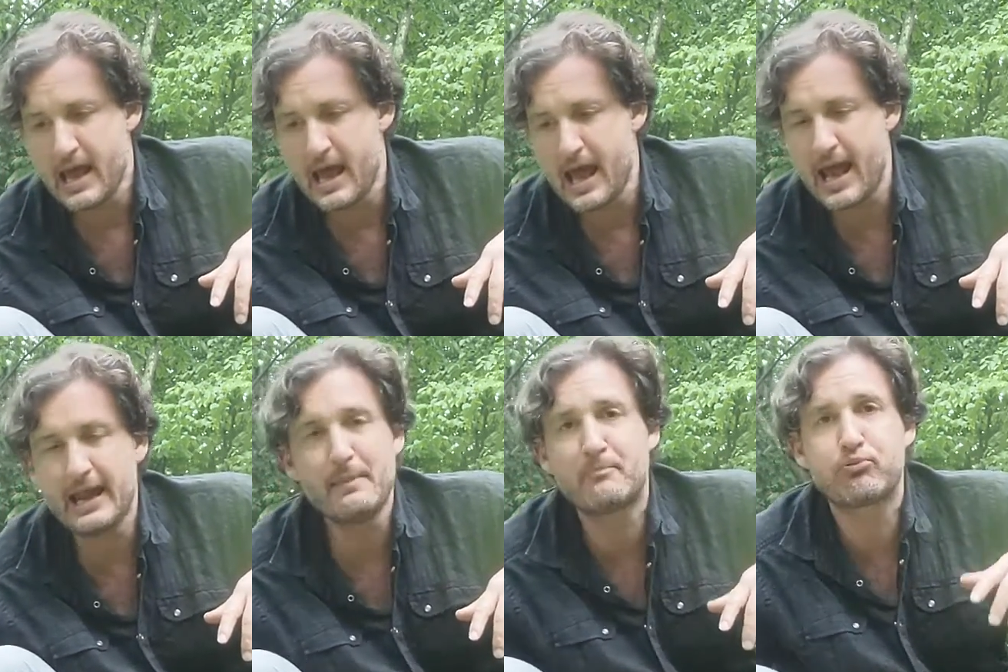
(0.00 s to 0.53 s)

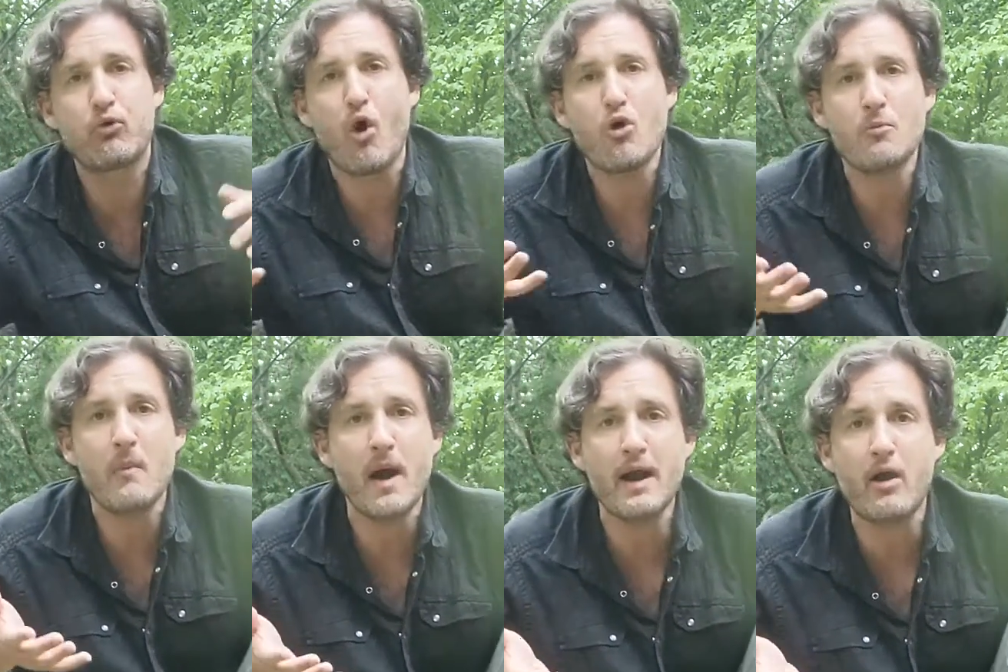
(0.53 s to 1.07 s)
and it
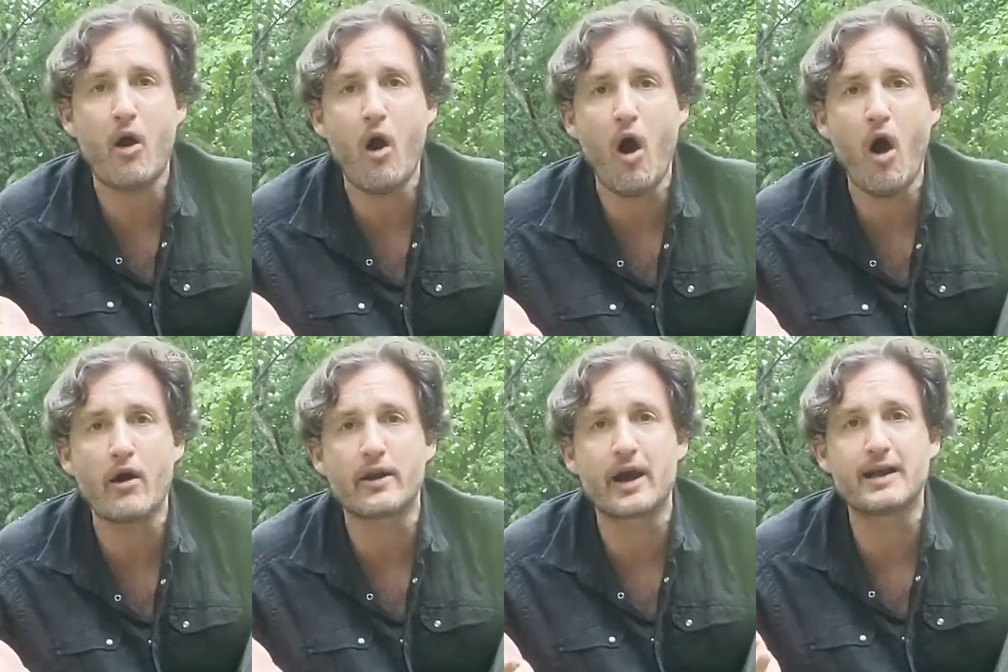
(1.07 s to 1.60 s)
broke my
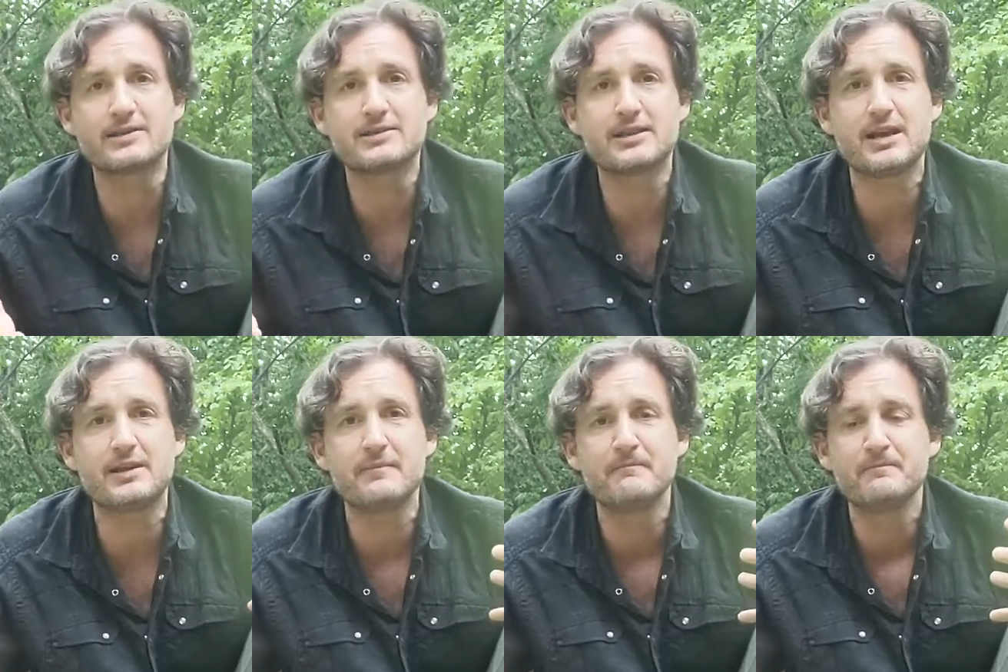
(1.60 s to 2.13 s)
heart. I
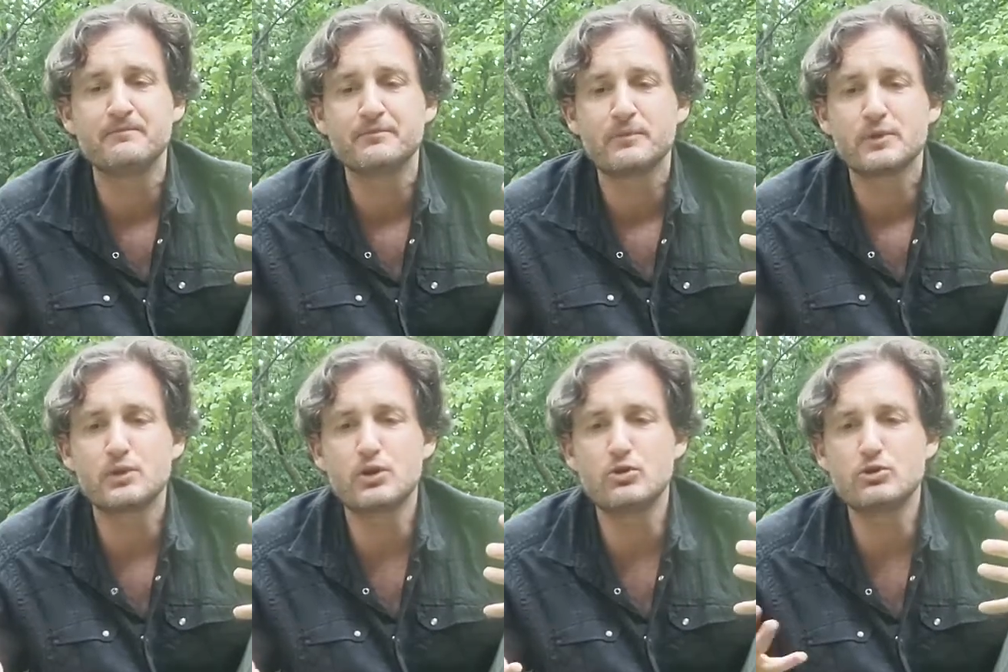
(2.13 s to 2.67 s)
said,
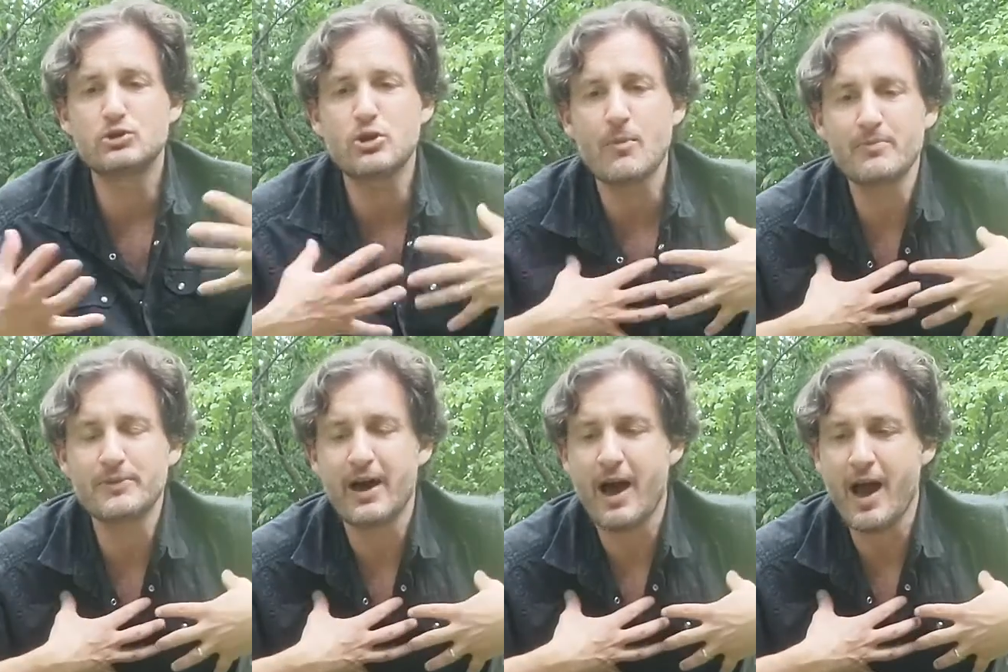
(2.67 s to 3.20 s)
you know,
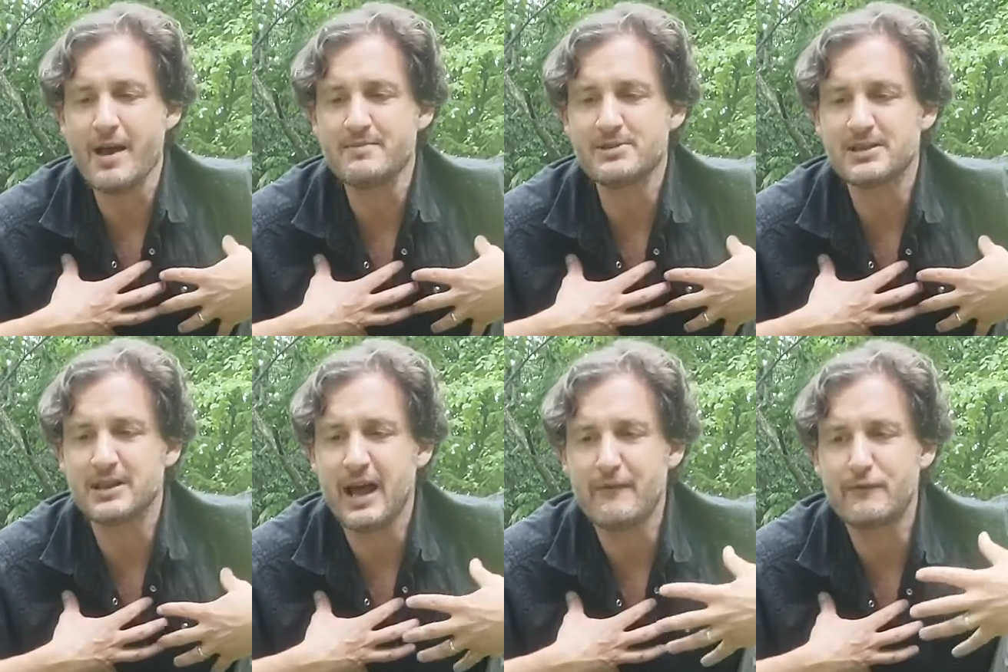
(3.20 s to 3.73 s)
sometimes
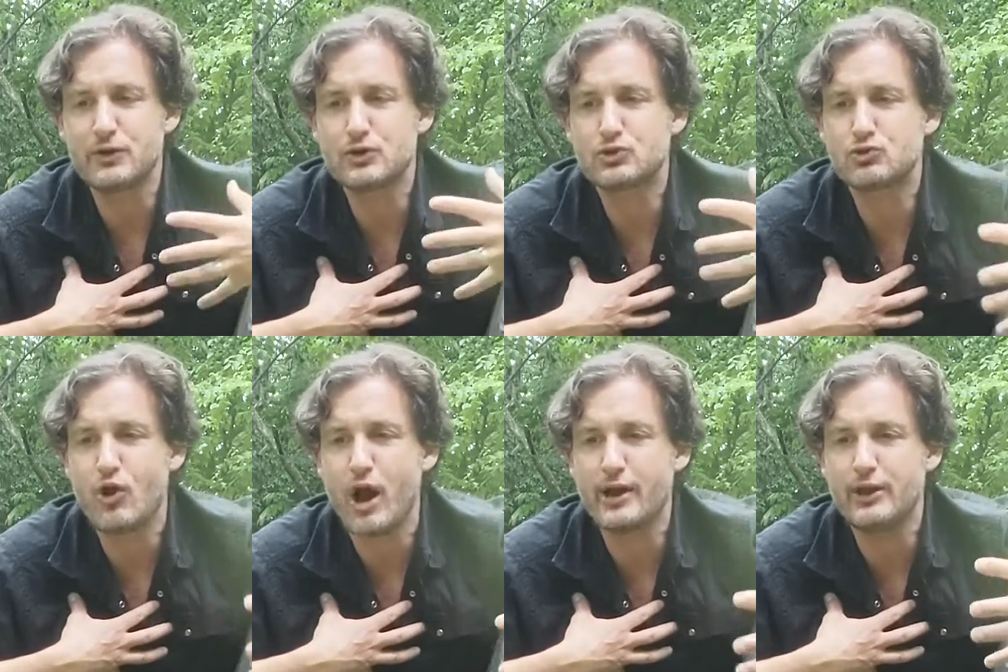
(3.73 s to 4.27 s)
in life you're
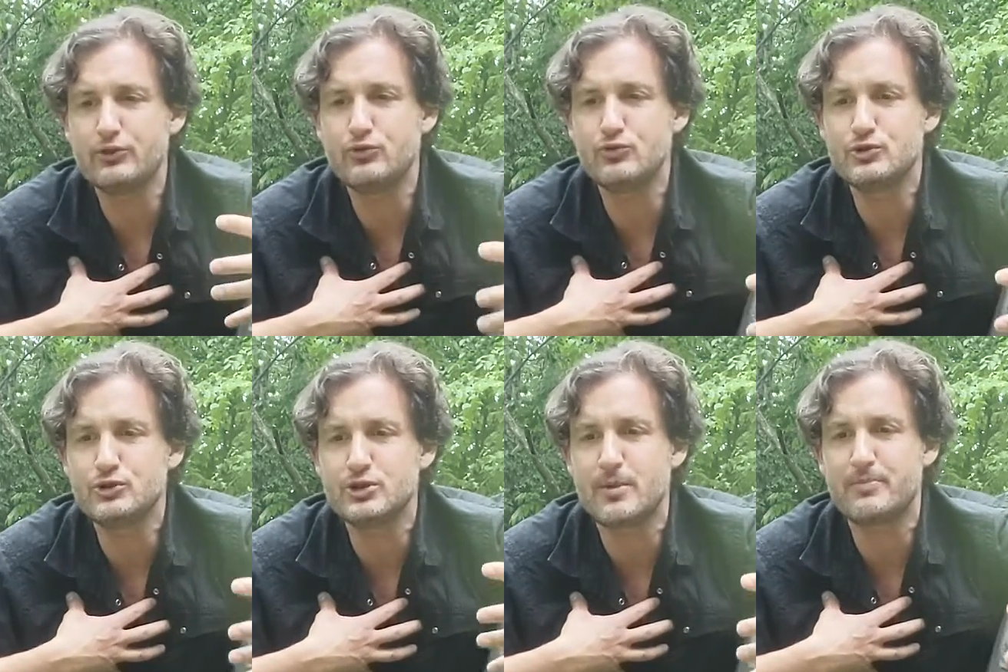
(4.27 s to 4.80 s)
trying to do
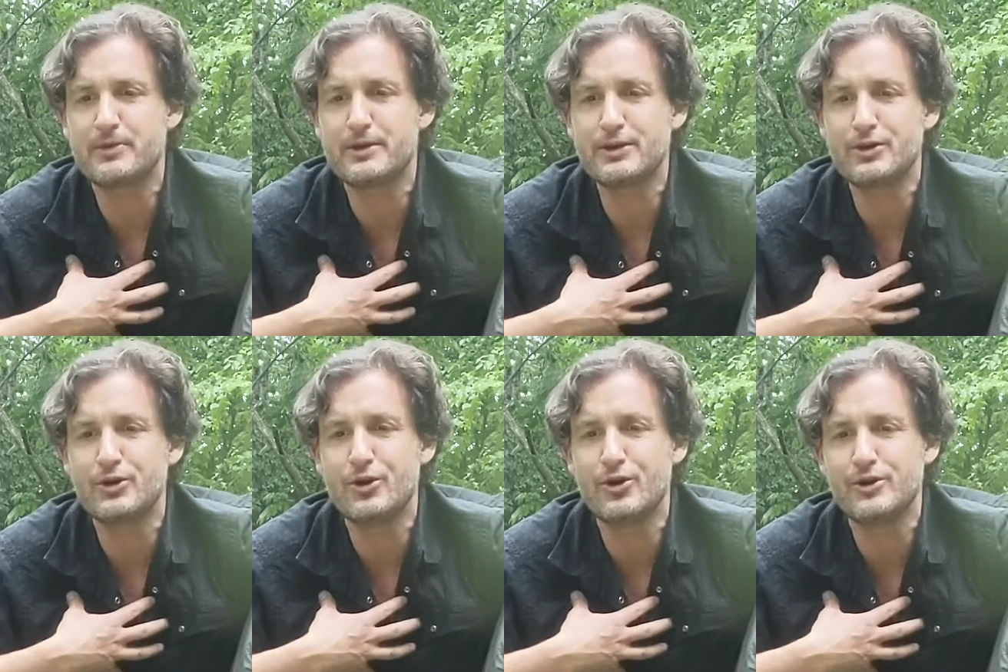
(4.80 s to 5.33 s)
something
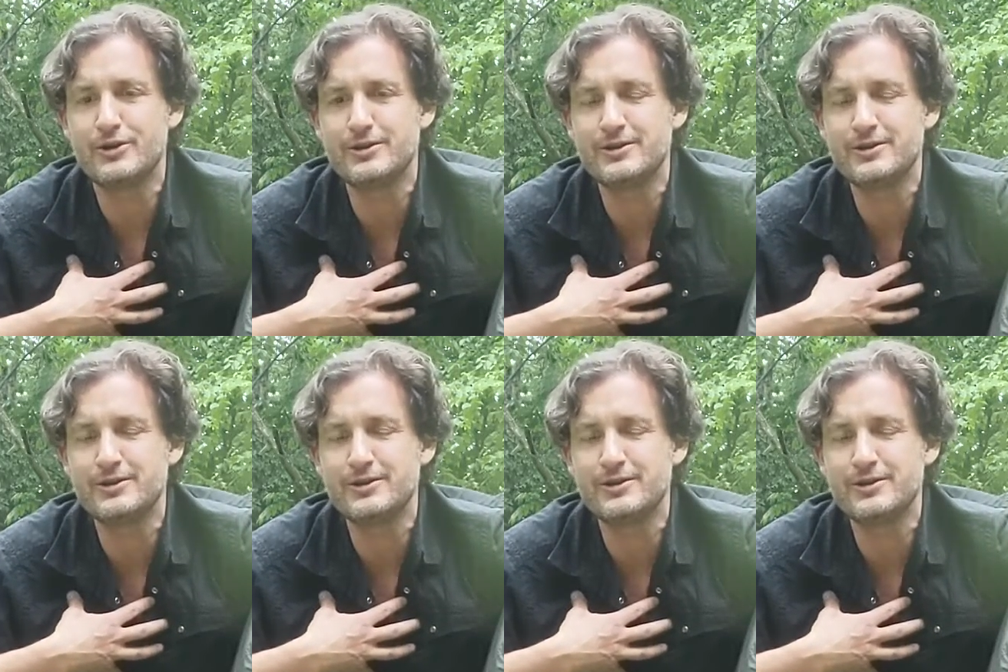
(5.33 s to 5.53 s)
good